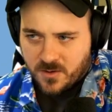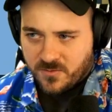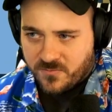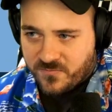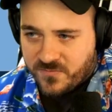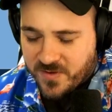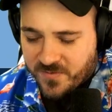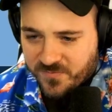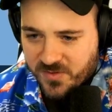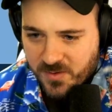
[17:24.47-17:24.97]

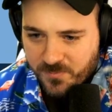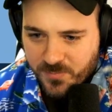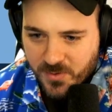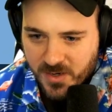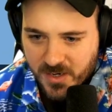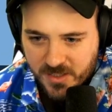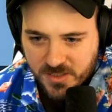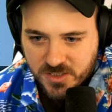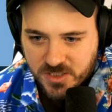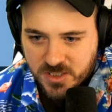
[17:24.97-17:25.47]
50
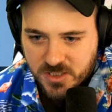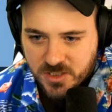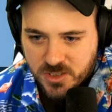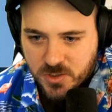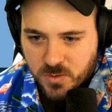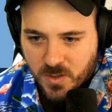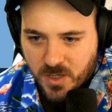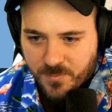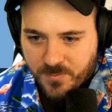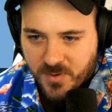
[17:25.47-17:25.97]
bucks,
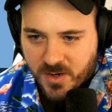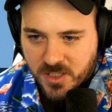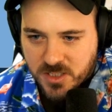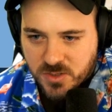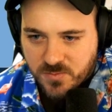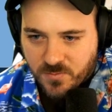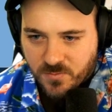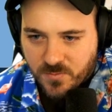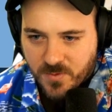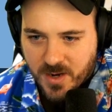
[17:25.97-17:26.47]
20 bucks
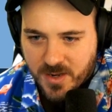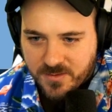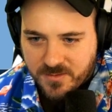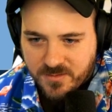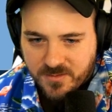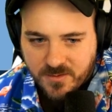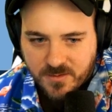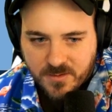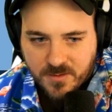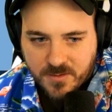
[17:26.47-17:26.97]
for
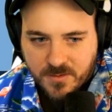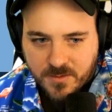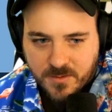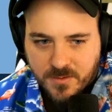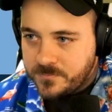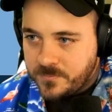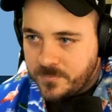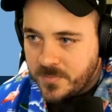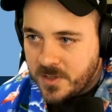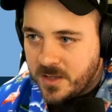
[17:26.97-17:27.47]
rent.
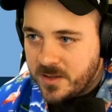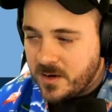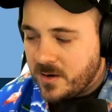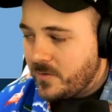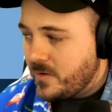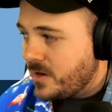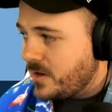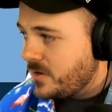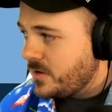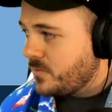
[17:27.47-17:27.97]
There
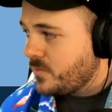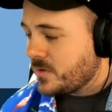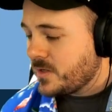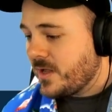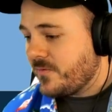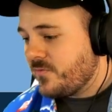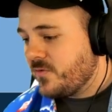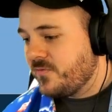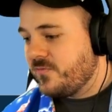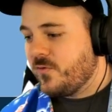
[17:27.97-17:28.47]
we go. And we're
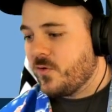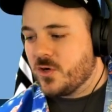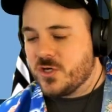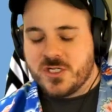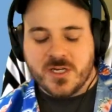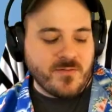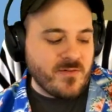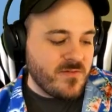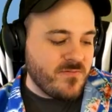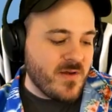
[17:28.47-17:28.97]
left with
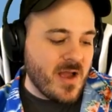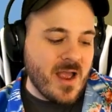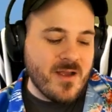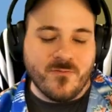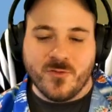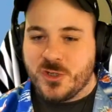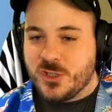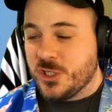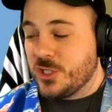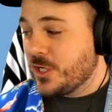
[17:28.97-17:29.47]
475.
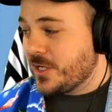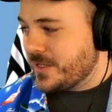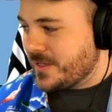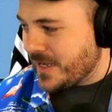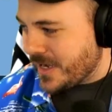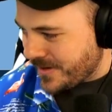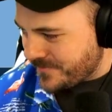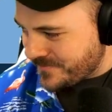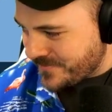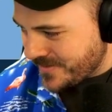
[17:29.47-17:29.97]
Would you look at
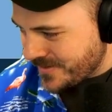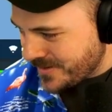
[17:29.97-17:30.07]
that?